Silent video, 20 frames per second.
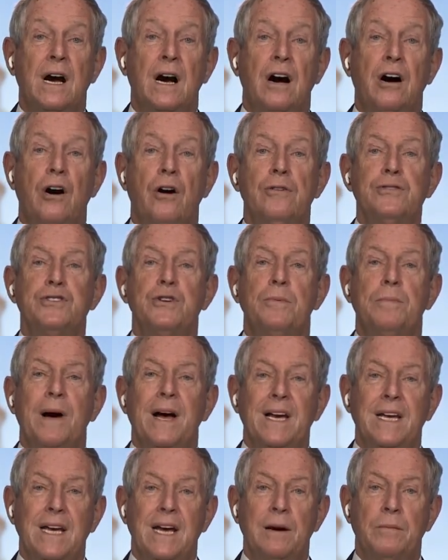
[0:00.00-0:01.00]
also
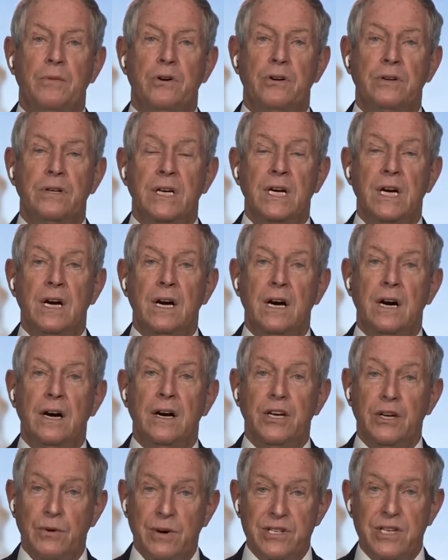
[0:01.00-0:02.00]
bicameral,
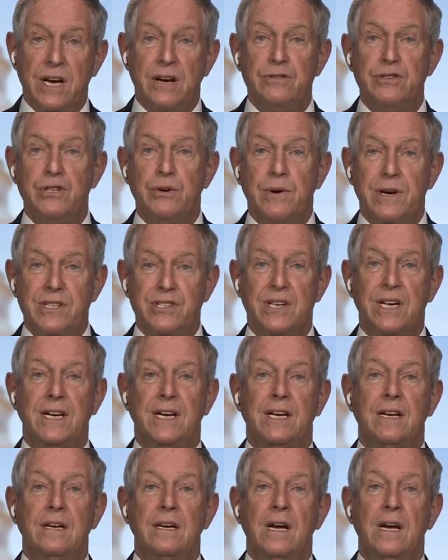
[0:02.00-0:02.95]
U.S. House, U.S. Senate.